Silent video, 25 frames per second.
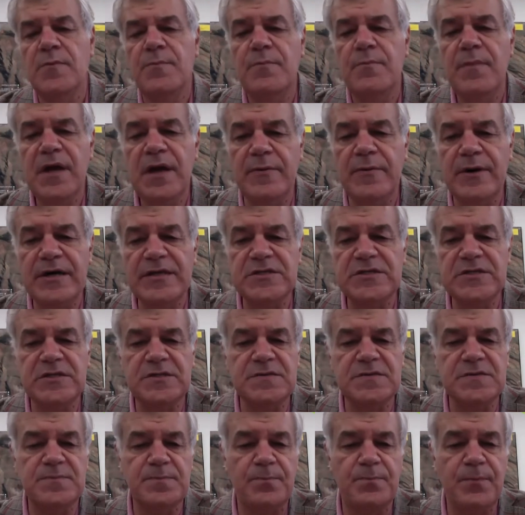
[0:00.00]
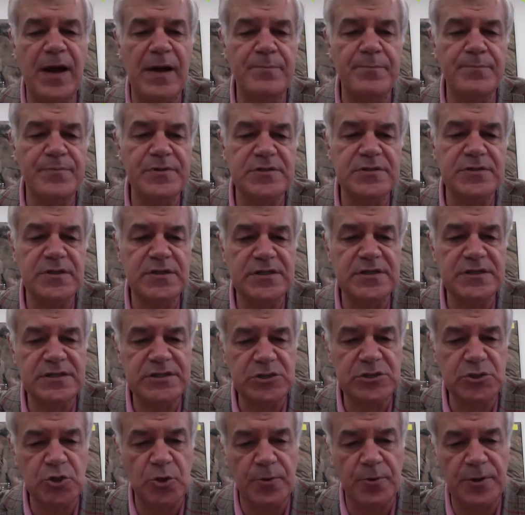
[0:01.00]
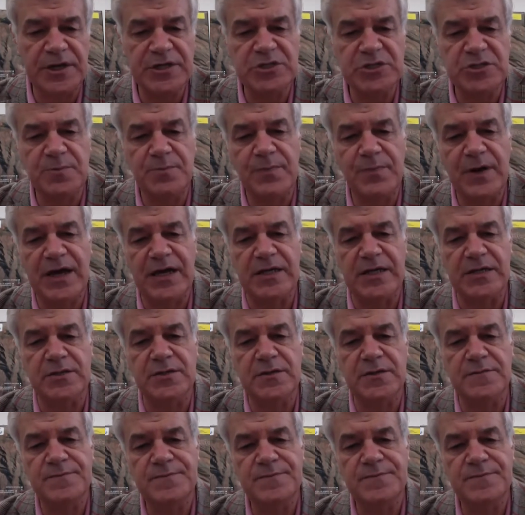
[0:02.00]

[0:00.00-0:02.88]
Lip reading: megabytes pumped storage plant,